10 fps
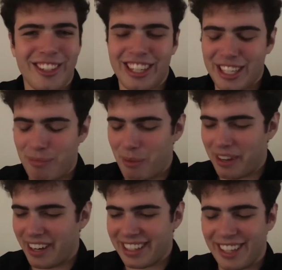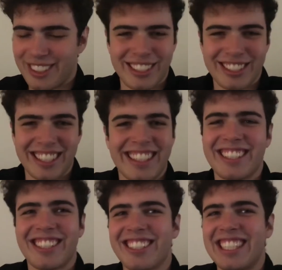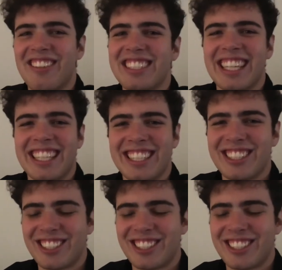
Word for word: took it but uh, that was such a such a devastating